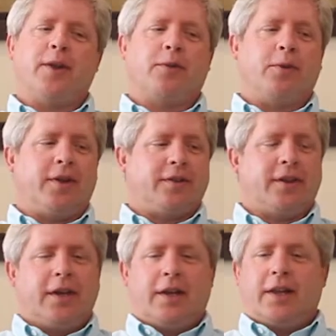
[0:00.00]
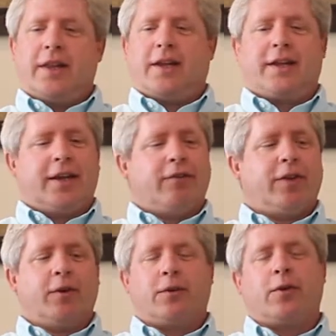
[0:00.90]
month was like
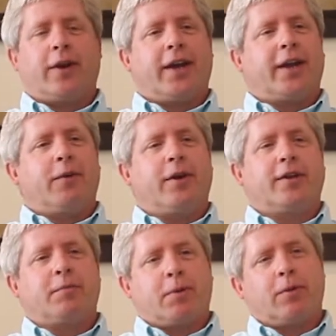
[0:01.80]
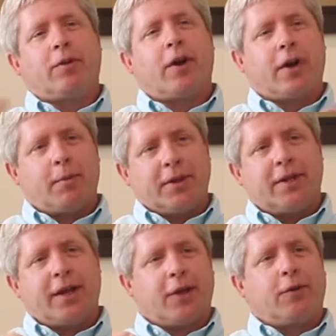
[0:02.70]
everything was going on at once, but it was all coming
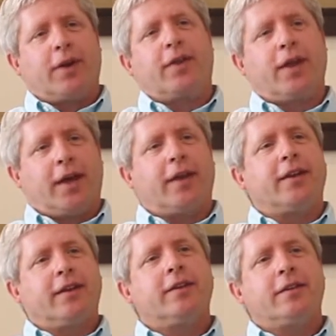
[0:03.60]
together at the end.